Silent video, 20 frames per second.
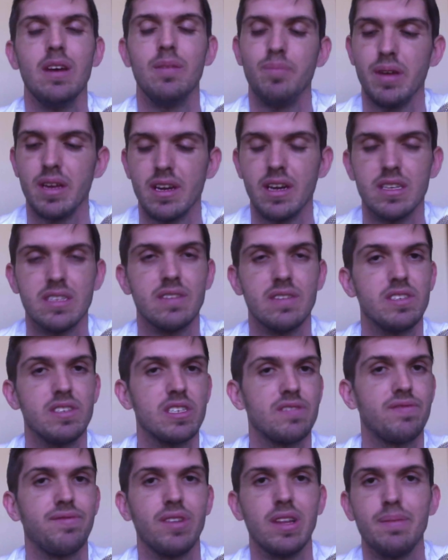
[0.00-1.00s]
because of
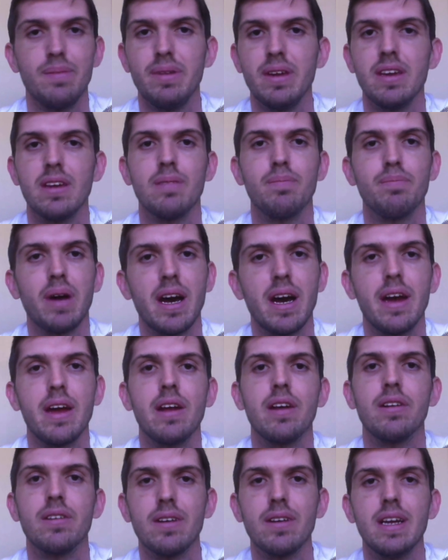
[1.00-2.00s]
just flipping,
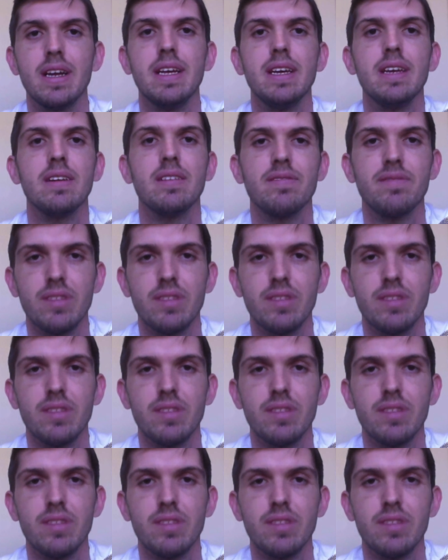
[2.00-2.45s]
buying, grading,